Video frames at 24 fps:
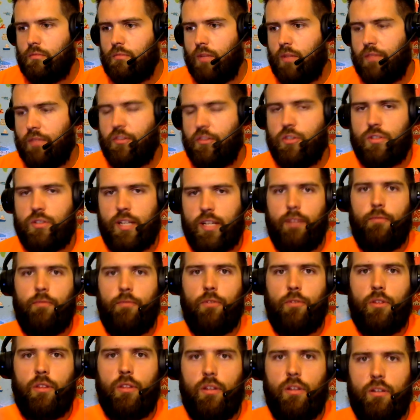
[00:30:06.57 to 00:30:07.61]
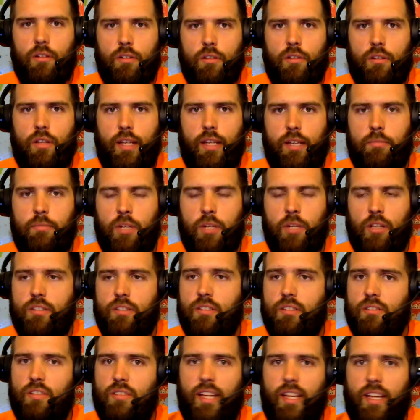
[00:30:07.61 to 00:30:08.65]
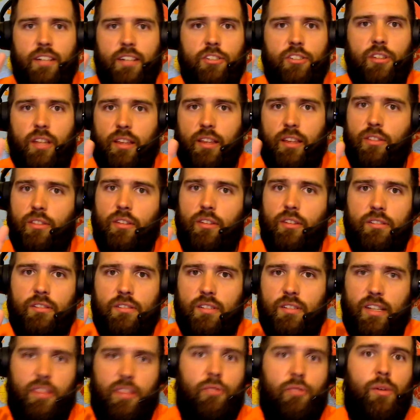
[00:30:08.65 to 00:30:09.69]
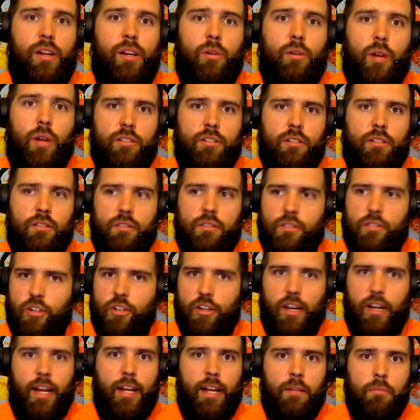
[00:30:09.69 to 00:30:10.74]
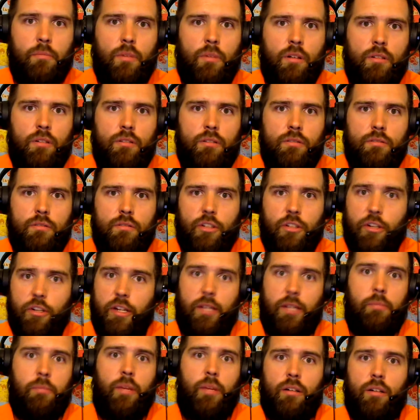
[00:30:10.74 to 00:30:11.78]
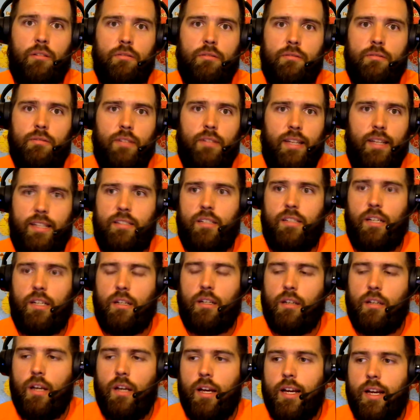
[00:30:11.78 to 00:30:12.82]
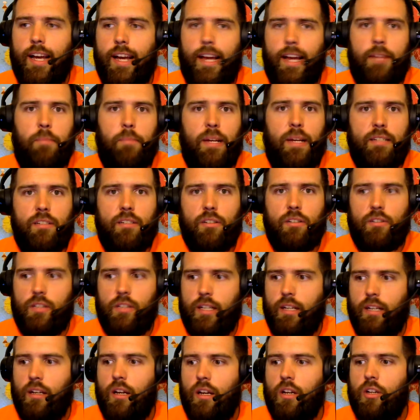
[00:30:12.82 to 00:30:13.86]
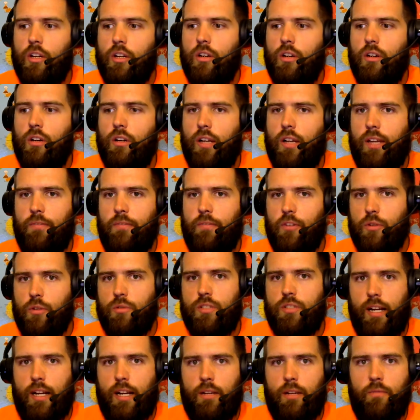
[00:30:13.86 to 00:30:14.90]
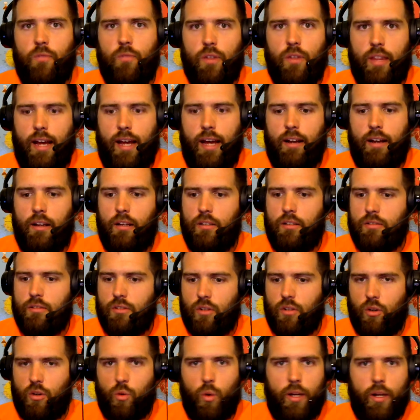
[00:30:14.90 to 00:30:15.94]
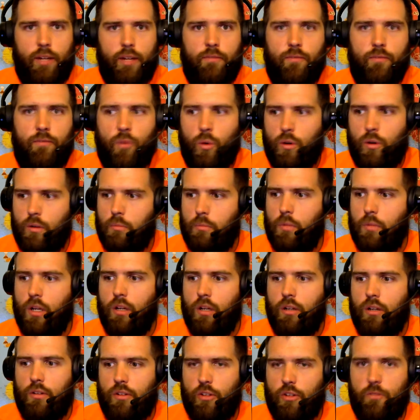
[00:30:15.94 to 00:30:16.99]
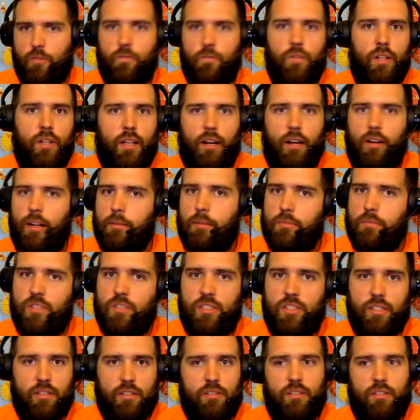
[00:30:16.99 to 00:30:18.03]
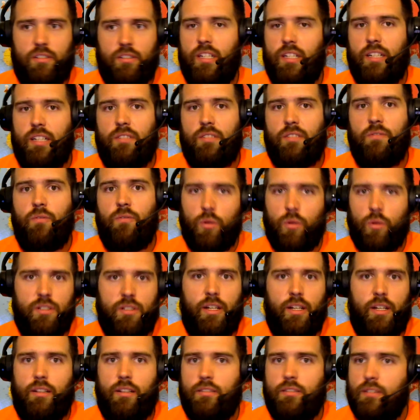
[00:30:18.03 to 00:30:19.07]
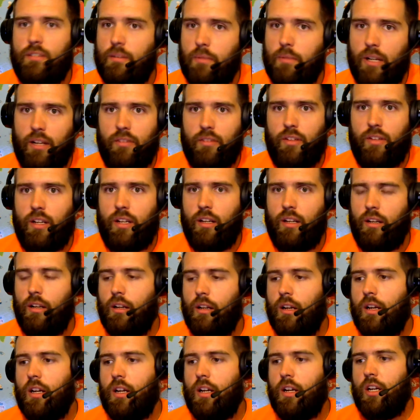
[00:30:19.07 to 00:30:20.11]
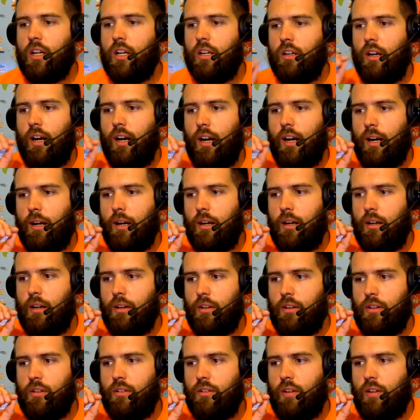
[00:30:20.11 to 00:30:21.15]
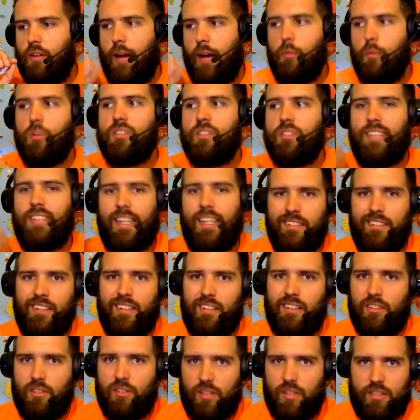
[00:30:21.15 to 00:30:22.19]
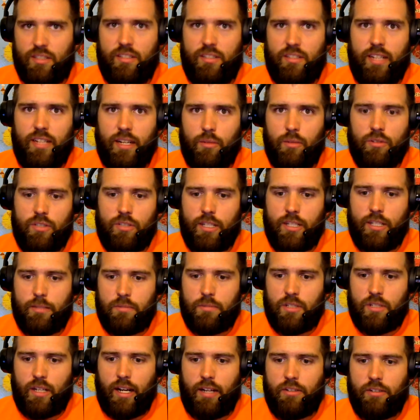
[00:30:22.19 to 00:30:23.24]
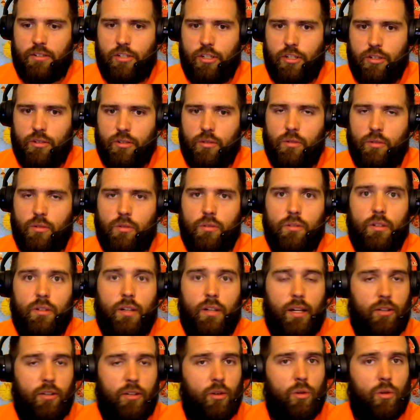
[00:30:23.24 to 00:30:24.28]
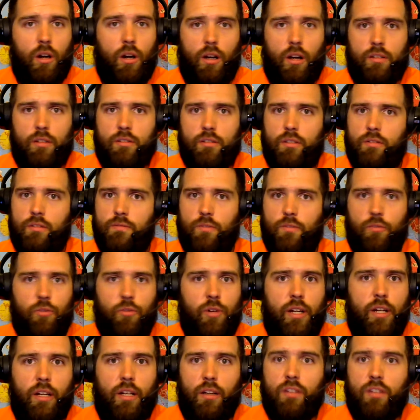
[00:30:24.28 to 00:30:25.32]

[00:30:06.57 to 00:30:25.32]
If you sign up for the, the email list, they ask you like it's like three questions: your name, your email, and that's it. And basically, if you sign up for that, it's a quick form you fill out. And seriously, it takes four seconds. I'm not even kidding. Uh, I will send it this tailwheel tips guide to you, no cost, for free.